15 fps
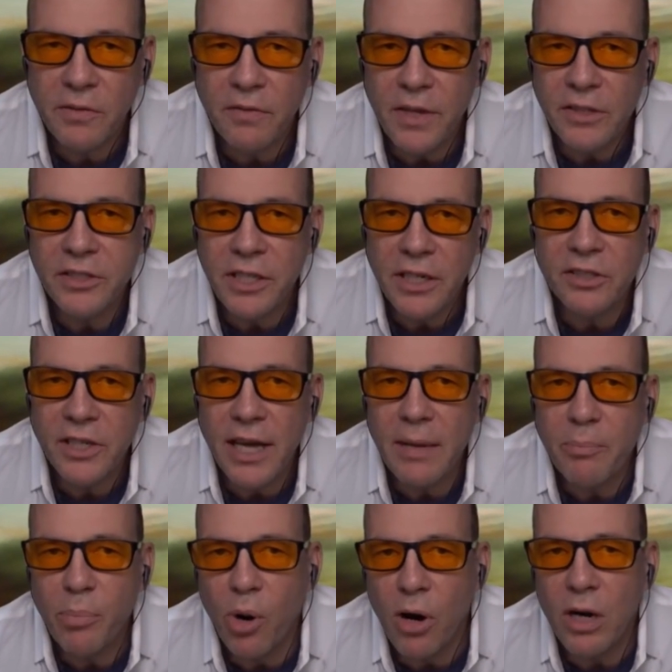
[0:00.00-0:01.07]
fits in. Is
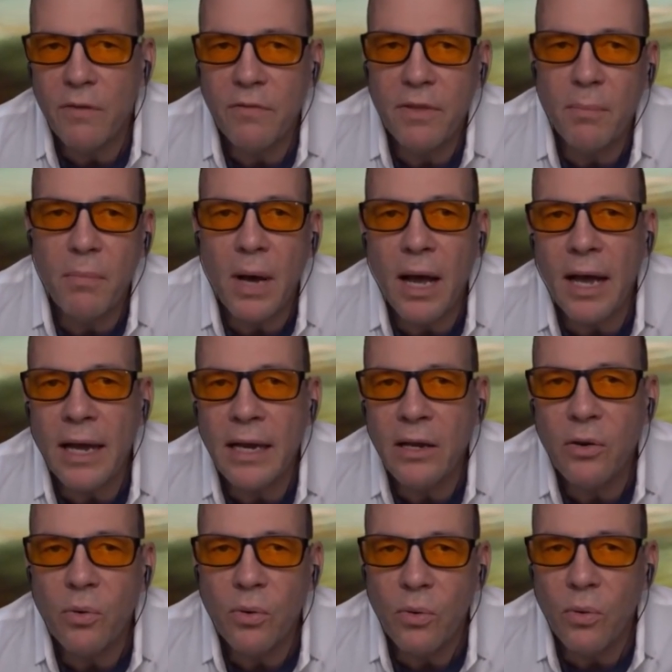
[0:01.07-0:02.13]
that part of the mind?